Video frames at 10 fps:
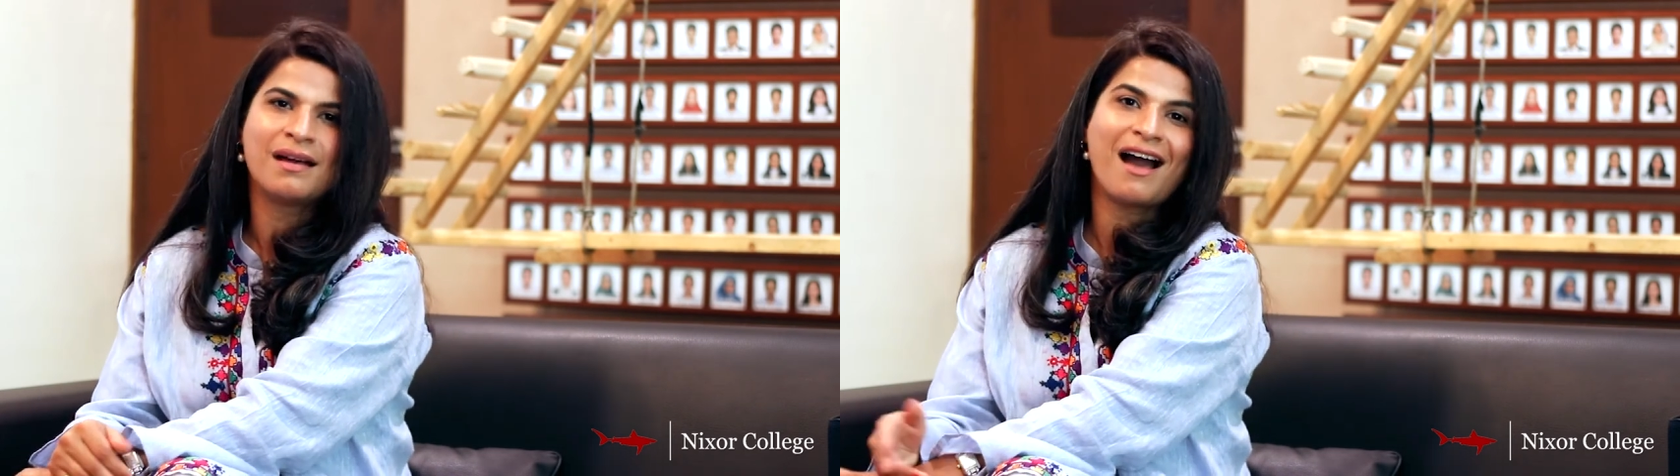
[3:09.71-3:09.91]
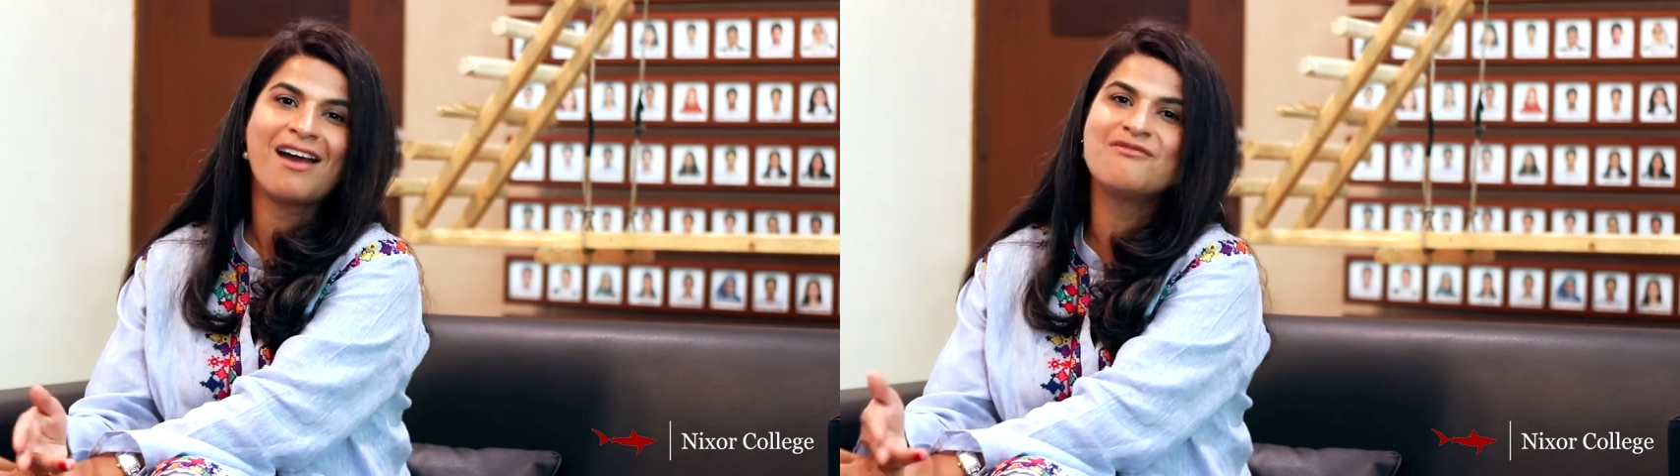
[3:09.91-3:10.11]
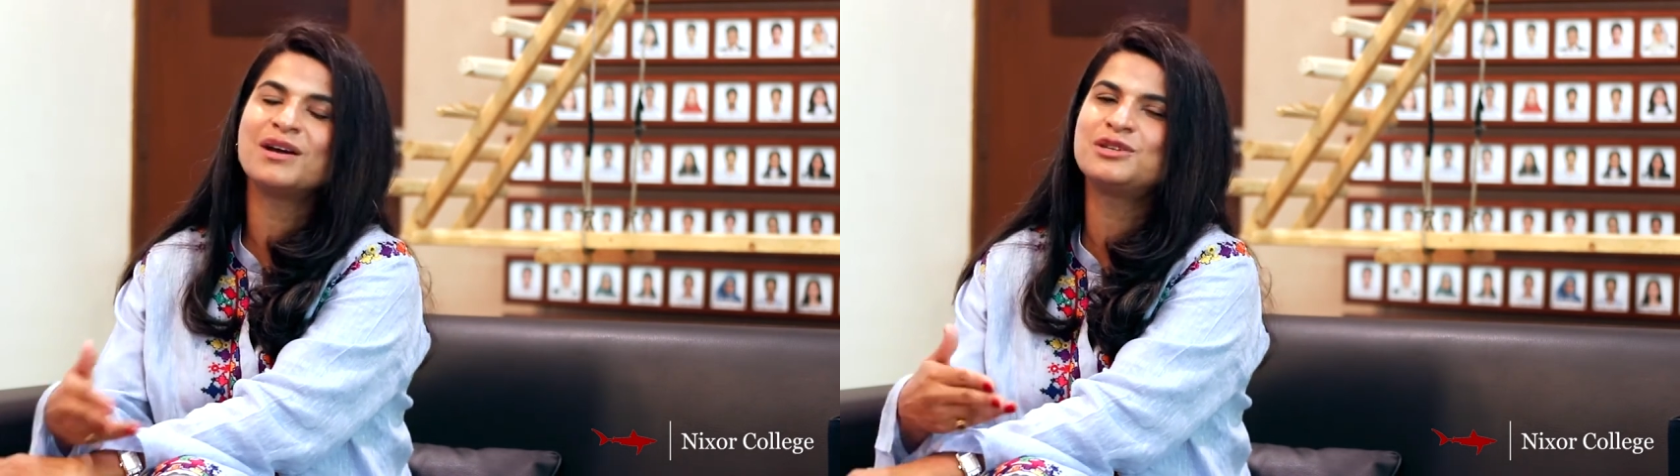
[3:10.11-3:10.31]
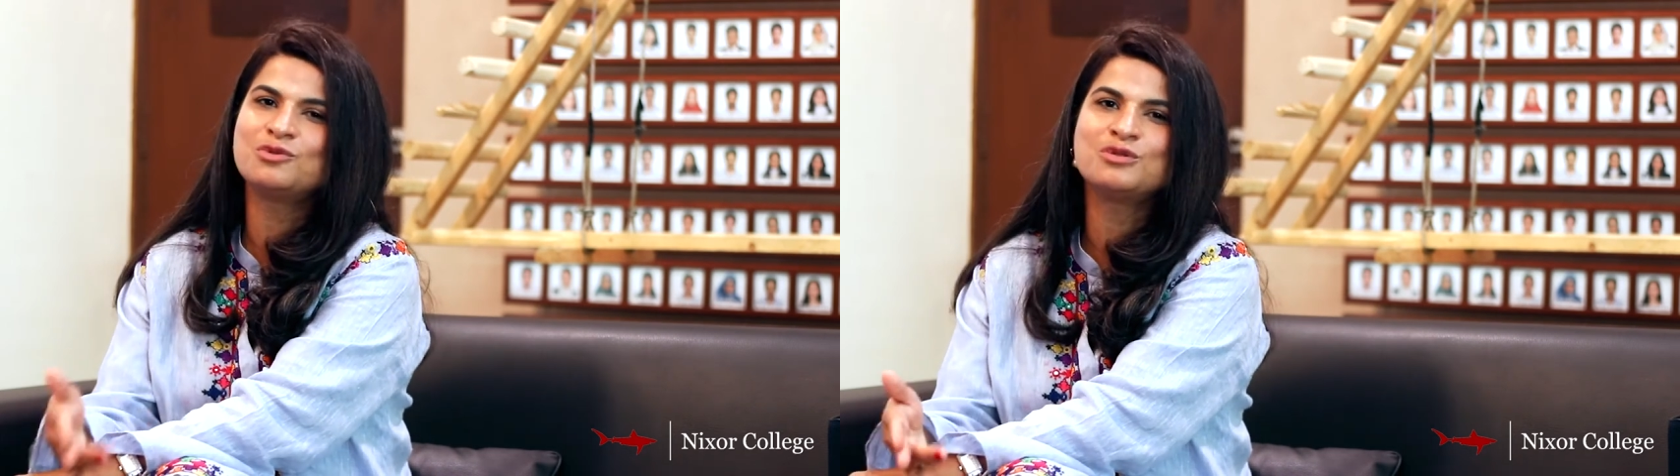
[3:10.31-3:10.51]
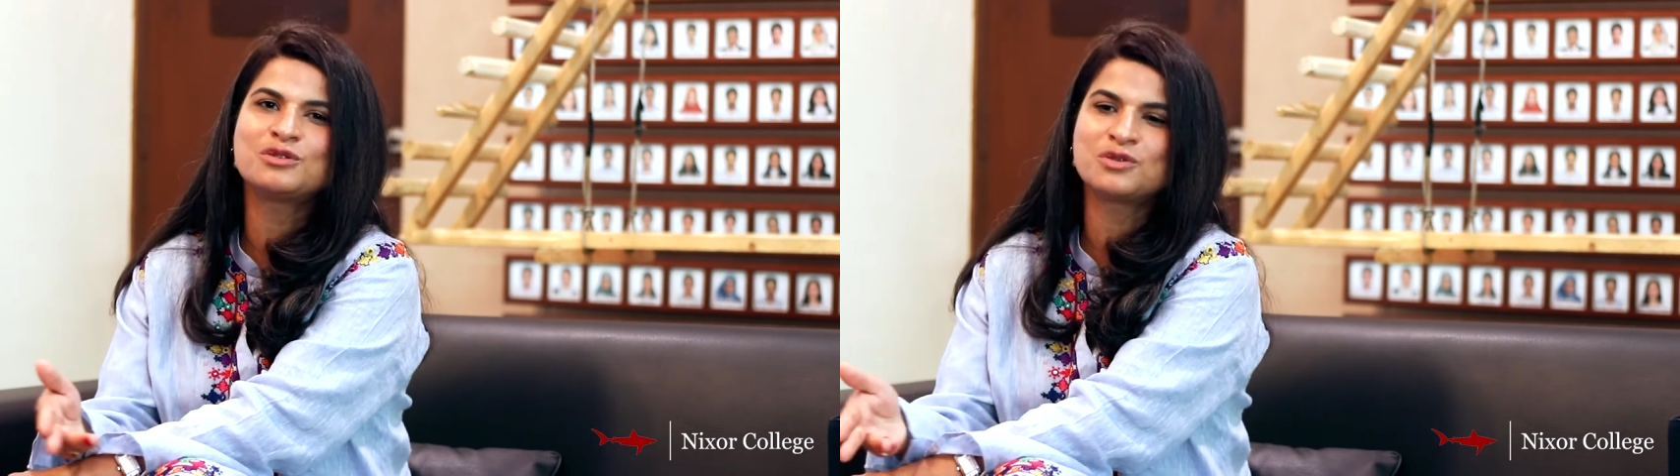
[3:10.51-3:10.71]
I have my
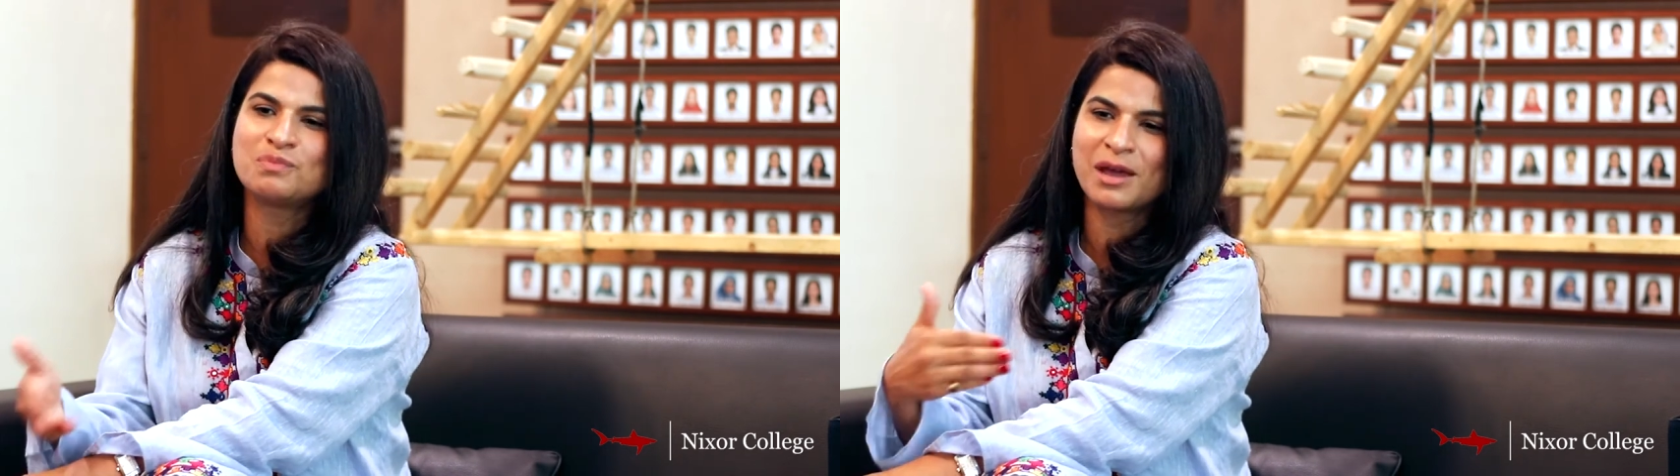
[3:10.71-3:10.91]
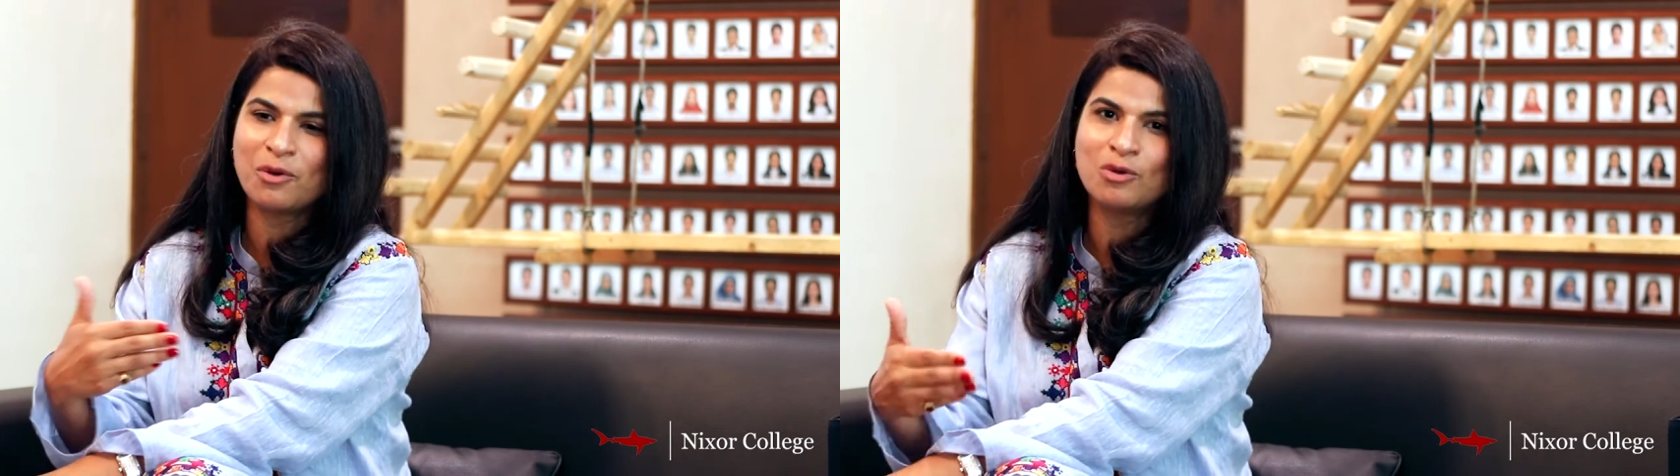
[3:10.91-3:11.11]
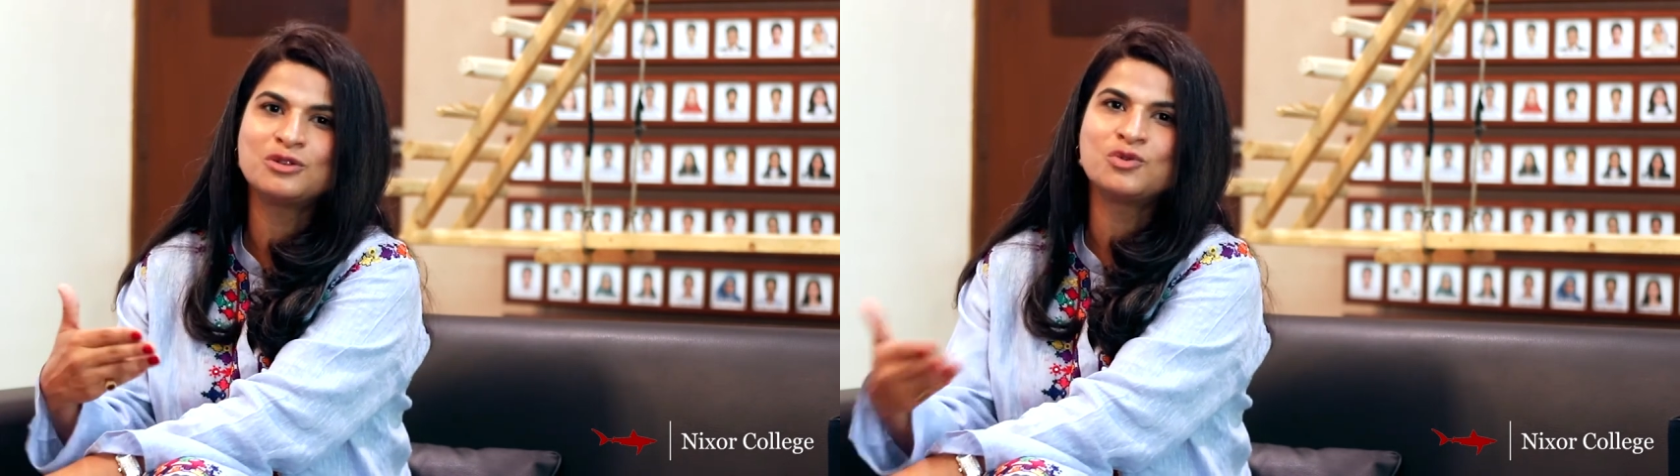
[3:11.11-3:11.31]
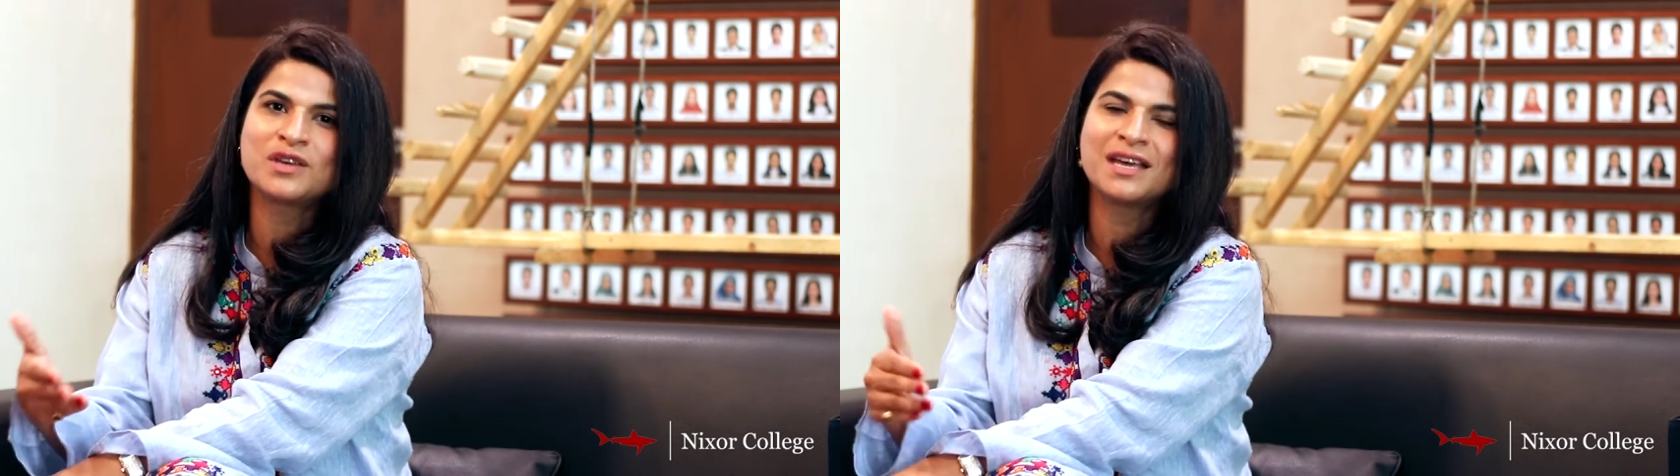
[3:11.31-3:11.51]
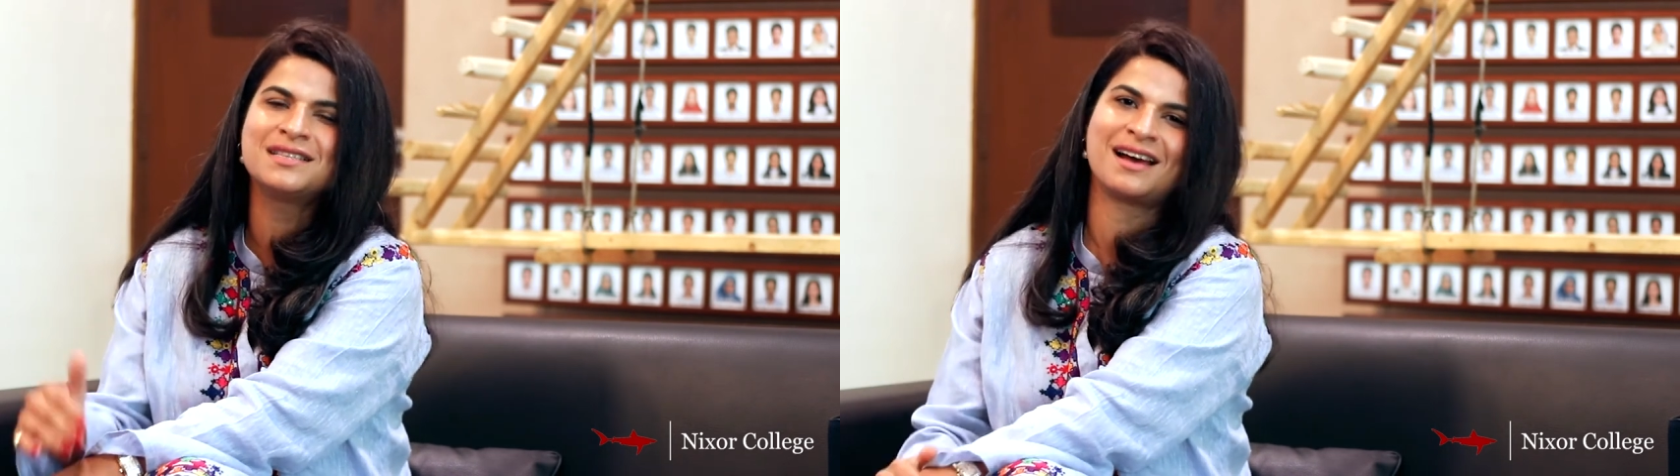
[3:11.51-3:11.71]
two my own two
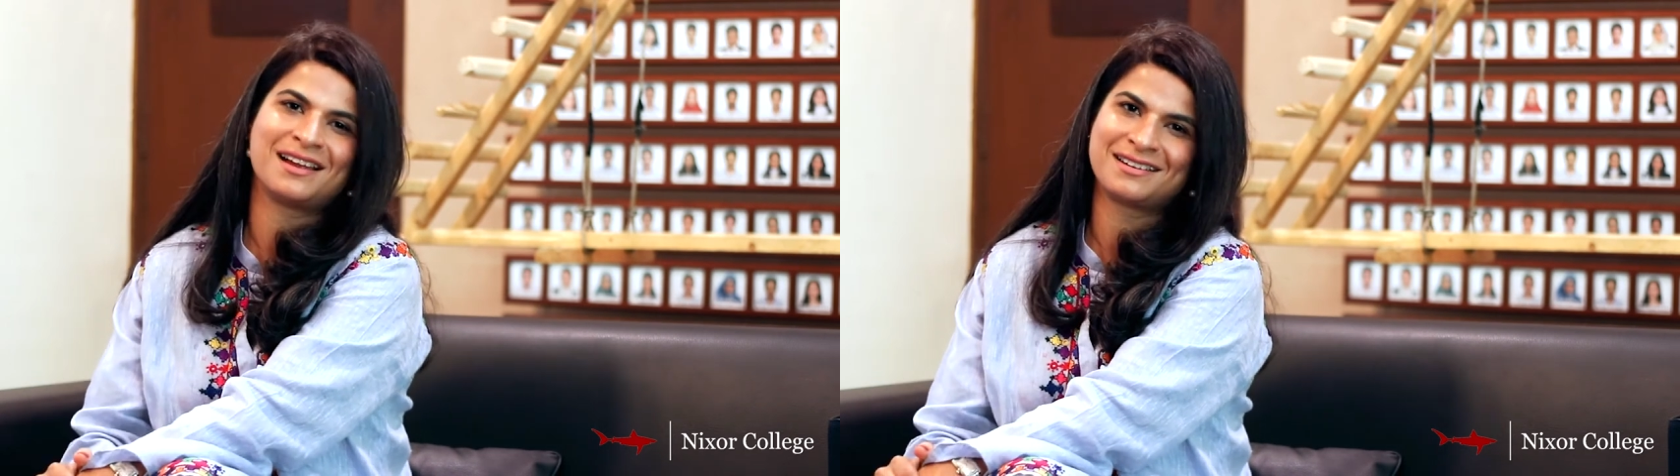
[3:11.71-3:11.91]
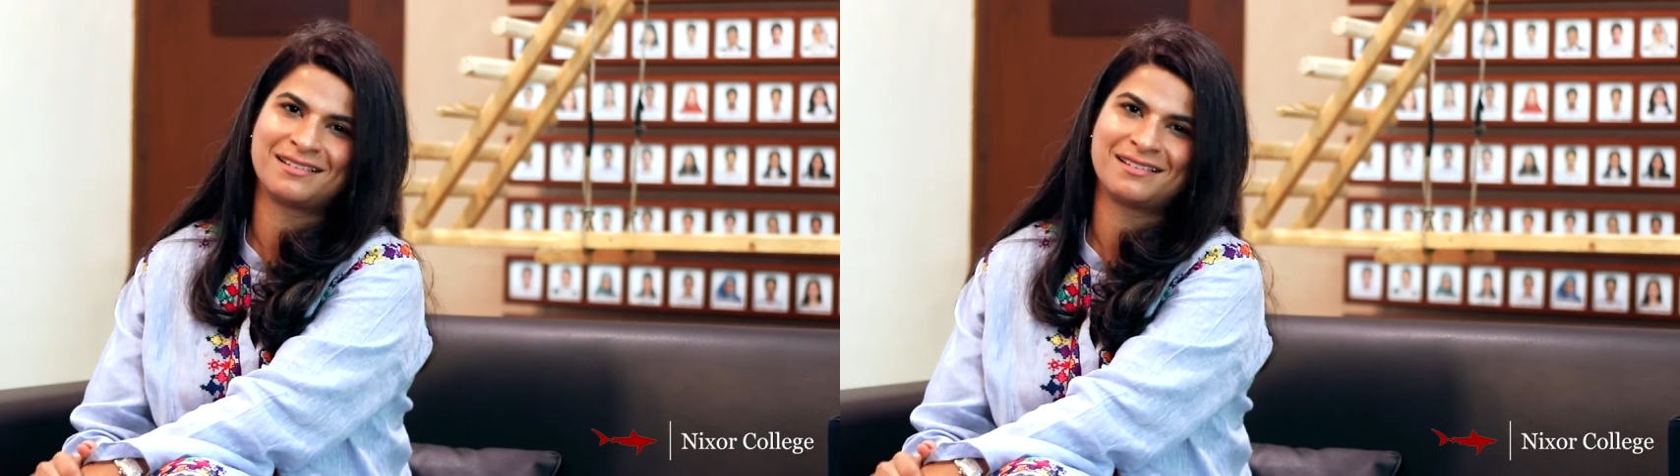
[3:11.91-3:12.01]
kids are,